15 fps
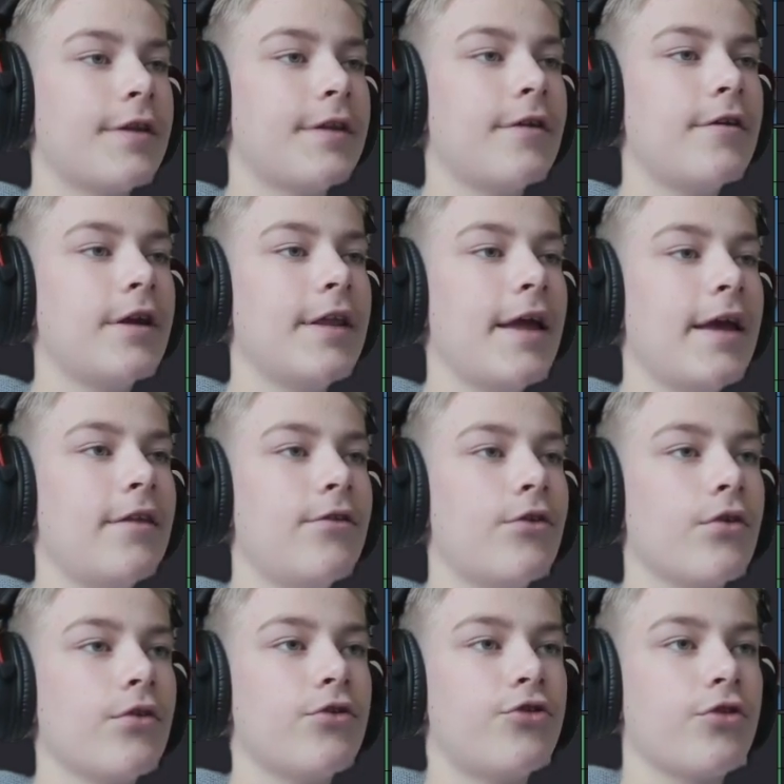there and ends
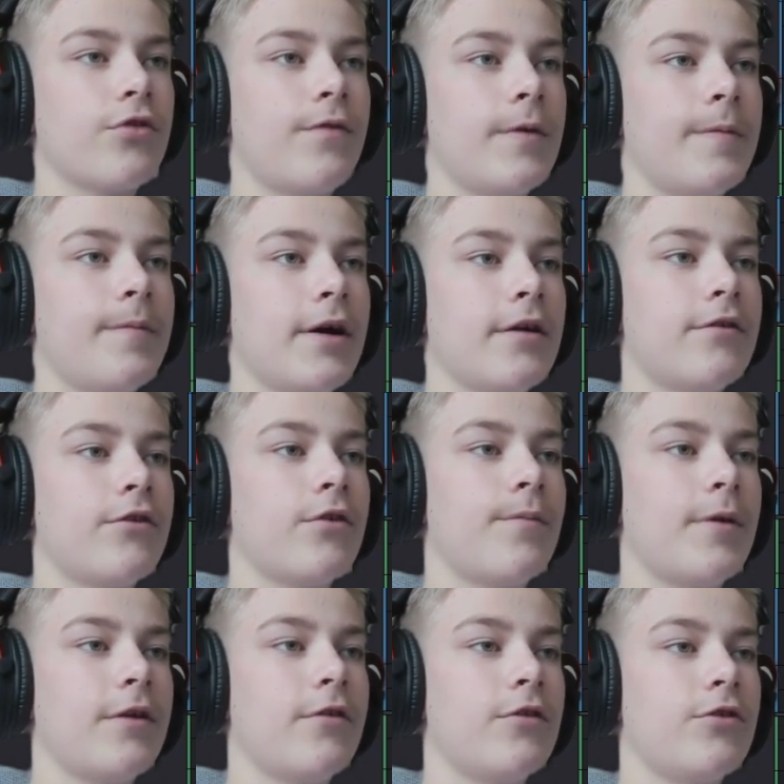on the shot of impact. So
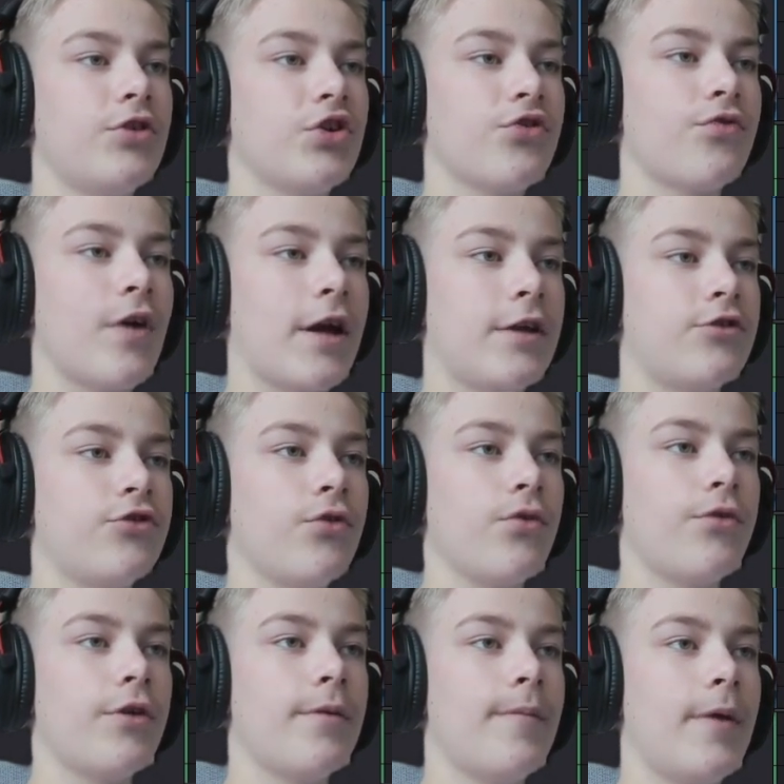basically just drag it
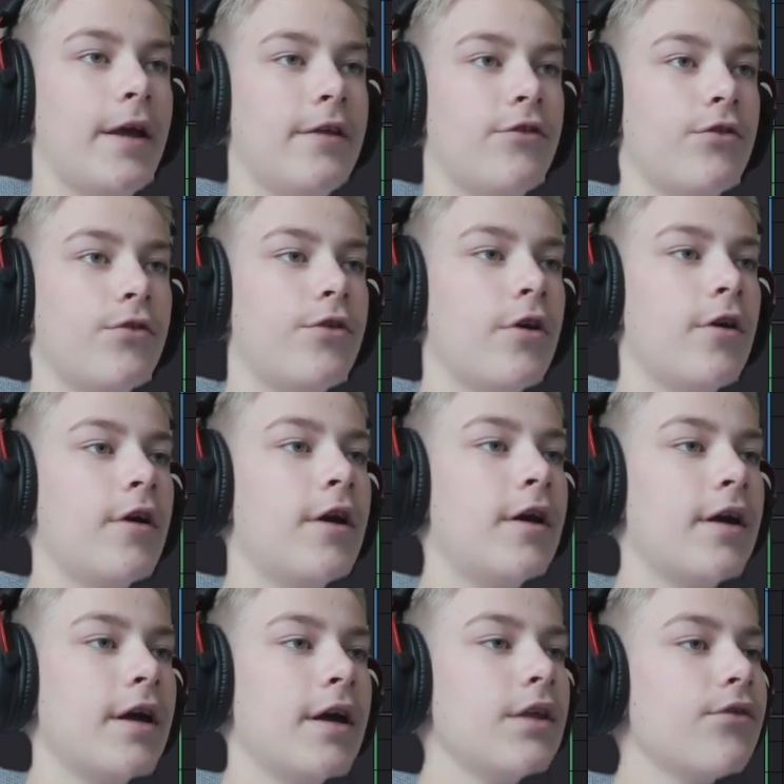short and make it so it
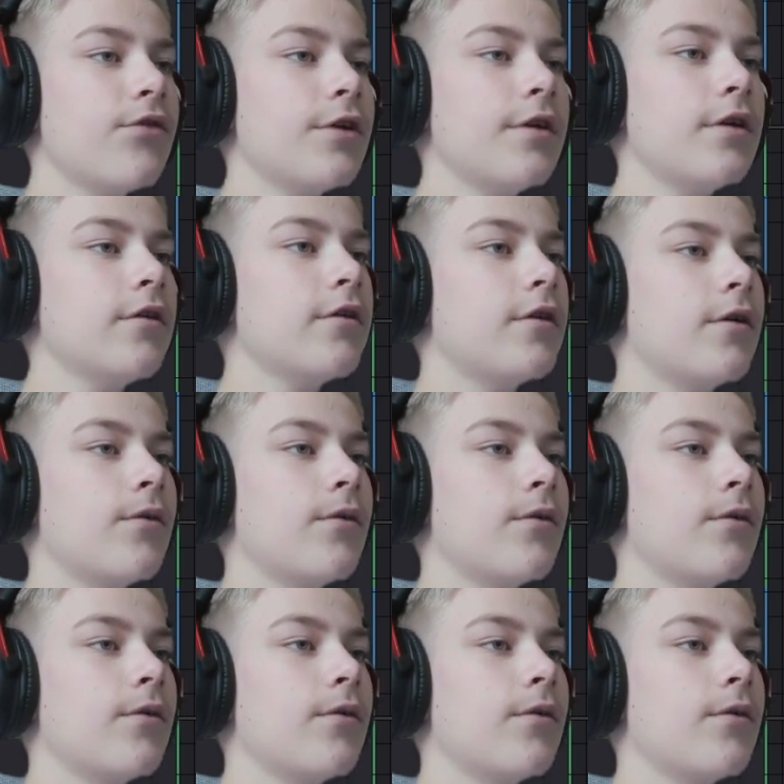ends right there.